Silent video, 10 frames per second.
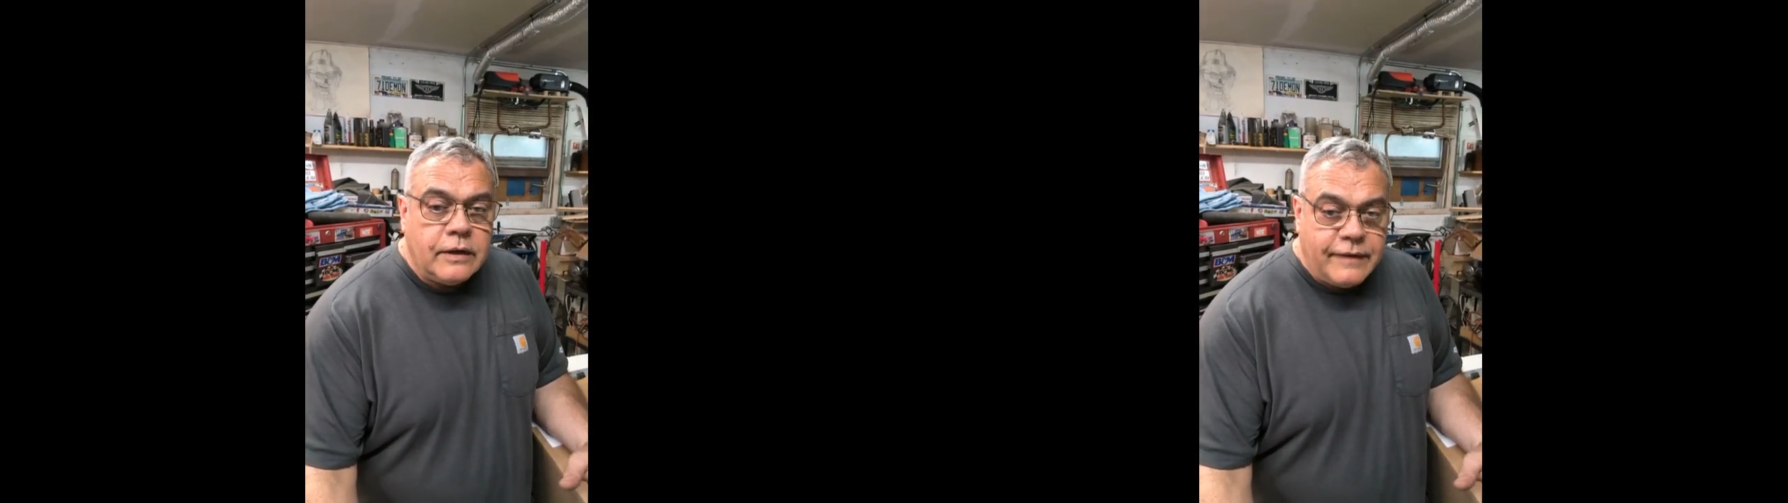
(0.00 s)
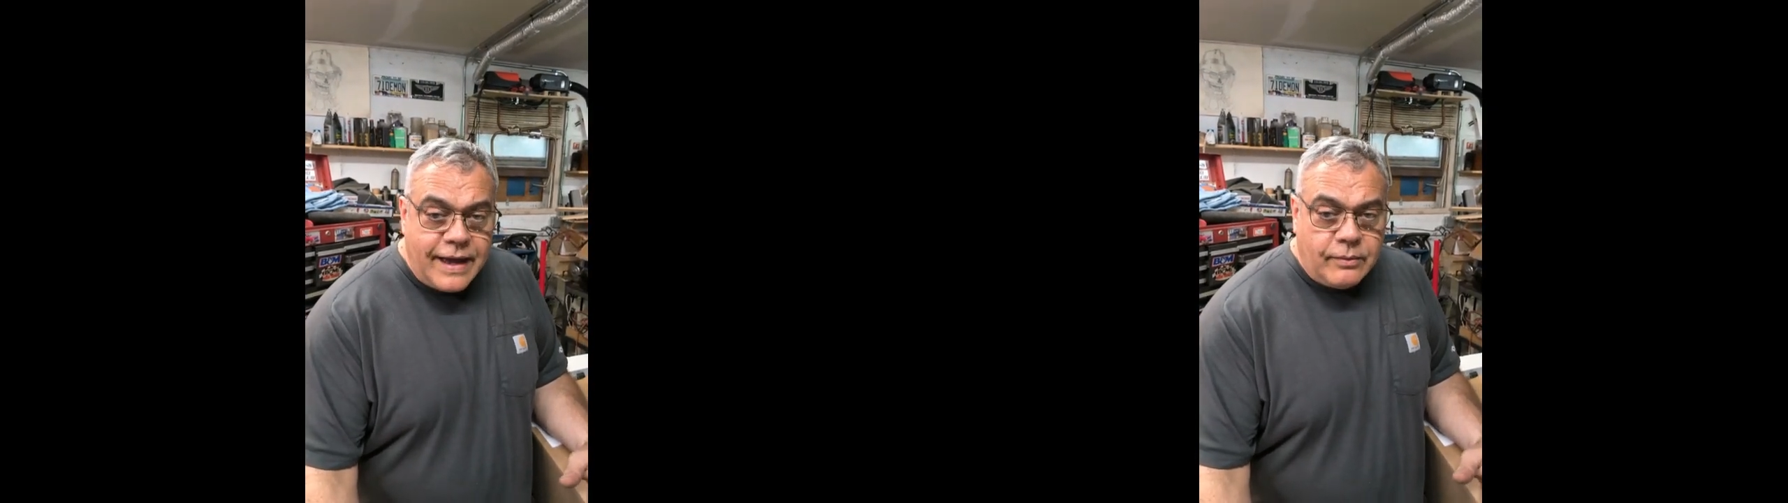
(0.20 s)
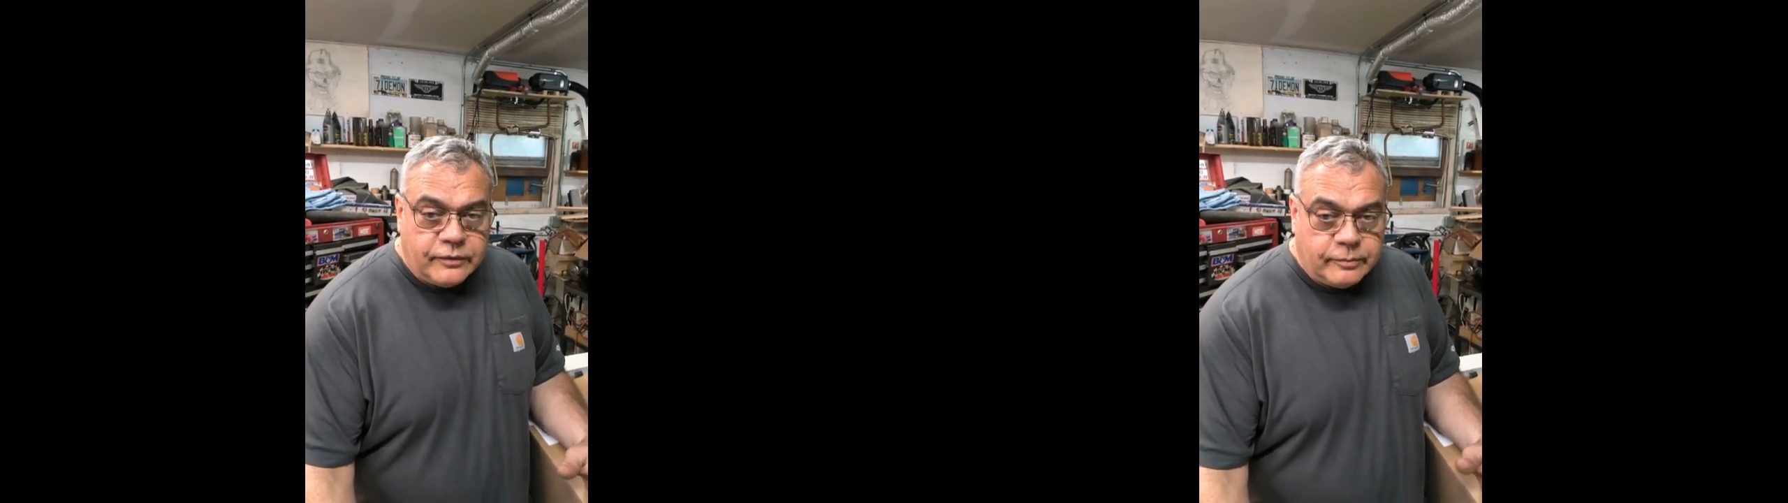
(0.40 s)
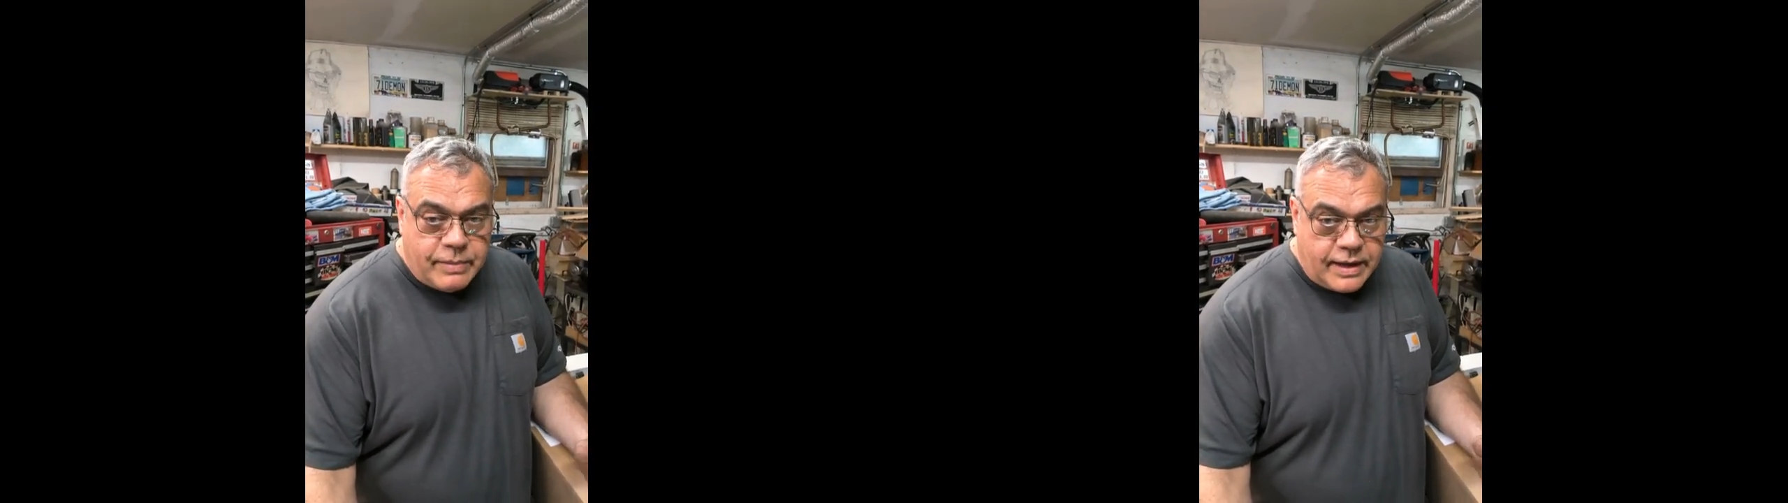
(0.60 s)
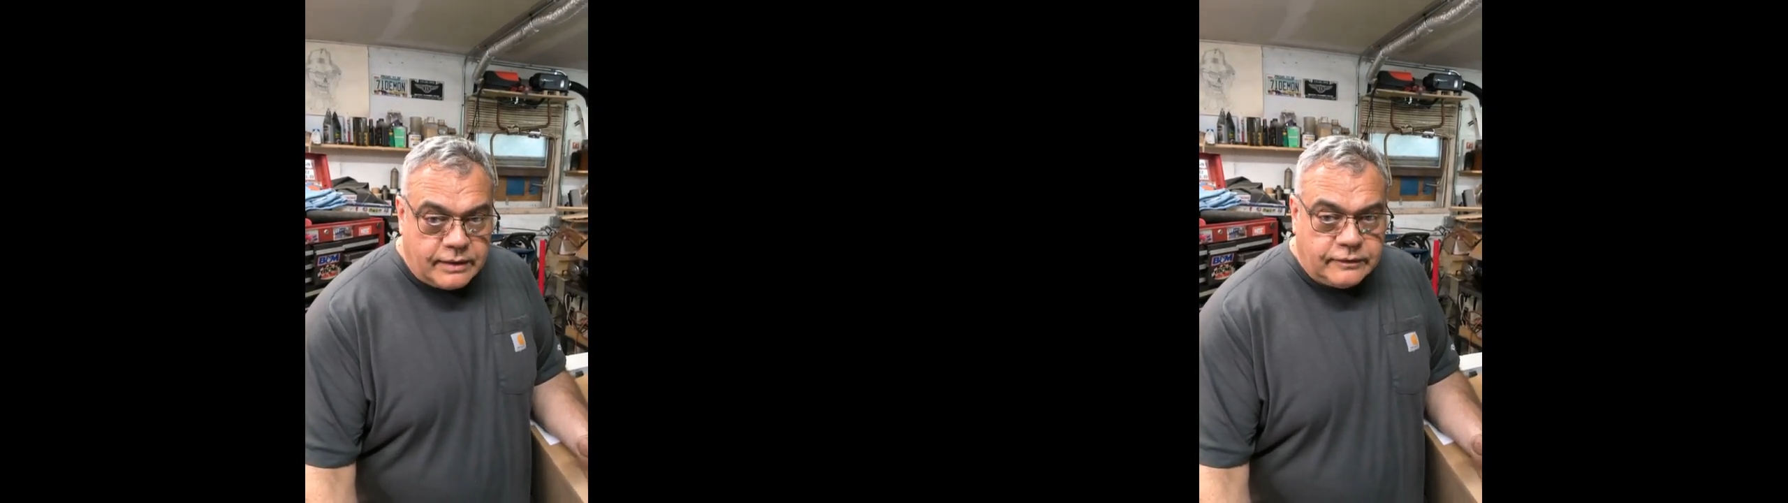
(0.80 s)
that was
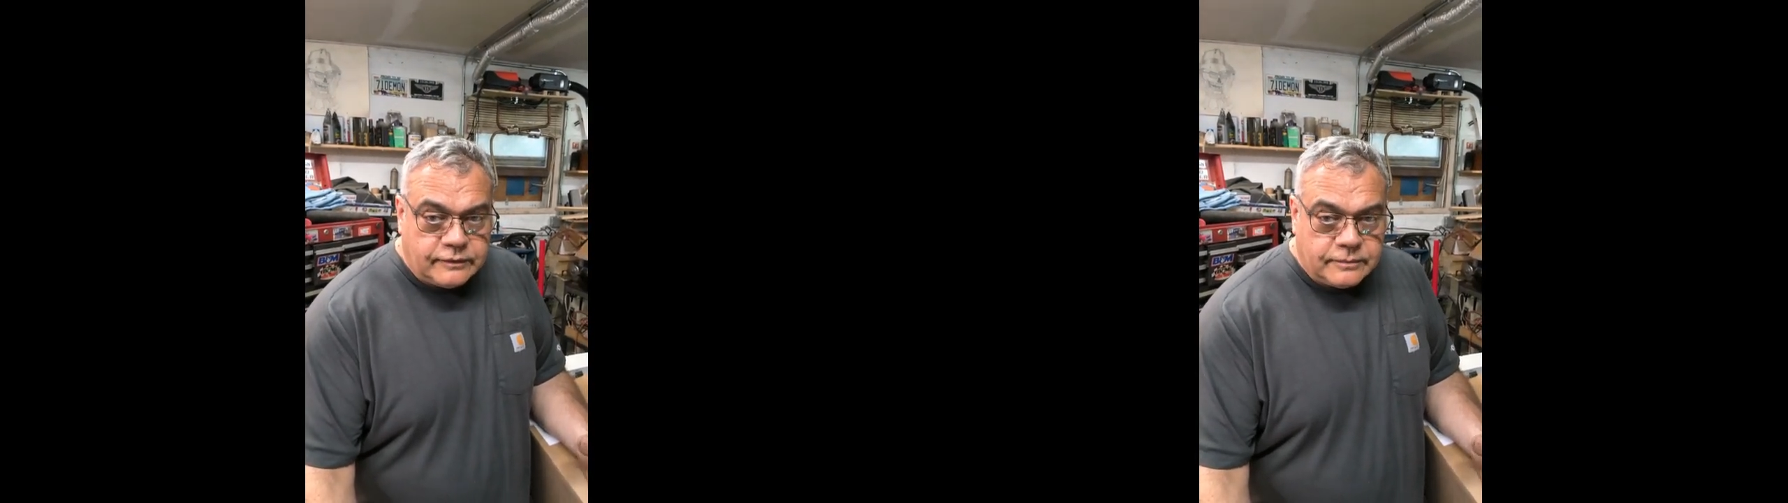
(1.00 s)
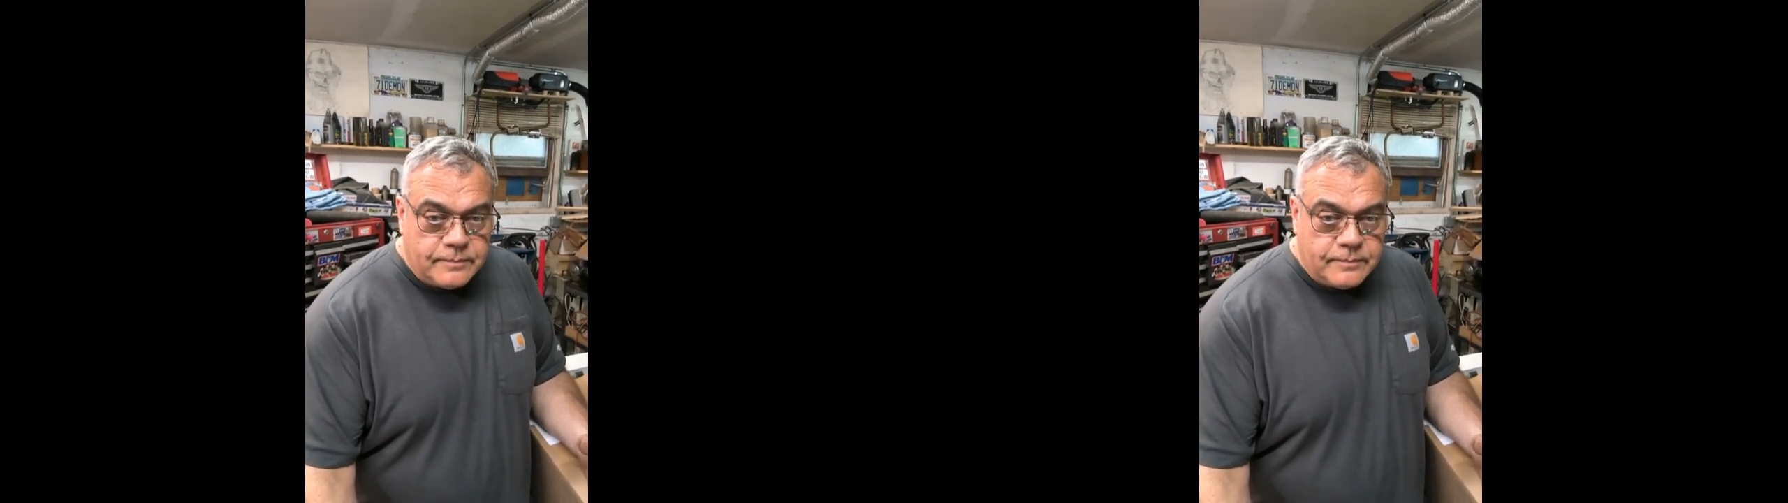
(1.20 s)
bent.